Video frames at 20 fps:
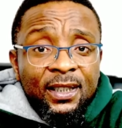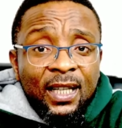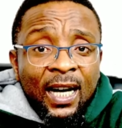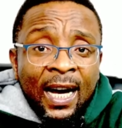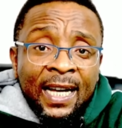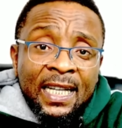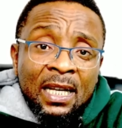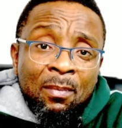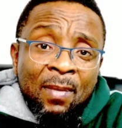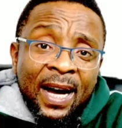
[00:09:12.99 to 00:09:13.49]
an
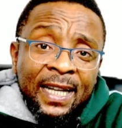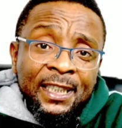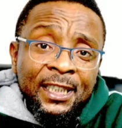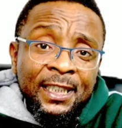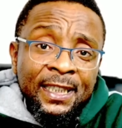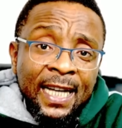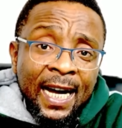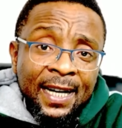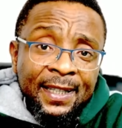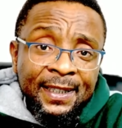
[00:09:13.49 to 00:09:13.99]

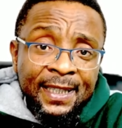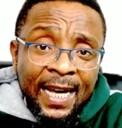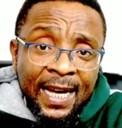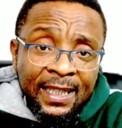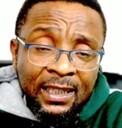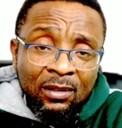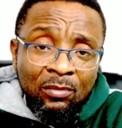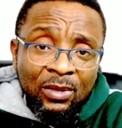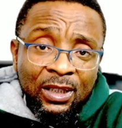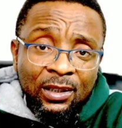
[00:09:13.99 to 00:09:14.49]
imaginary
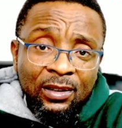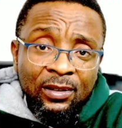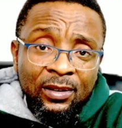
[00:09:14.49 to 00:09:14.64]
enemy.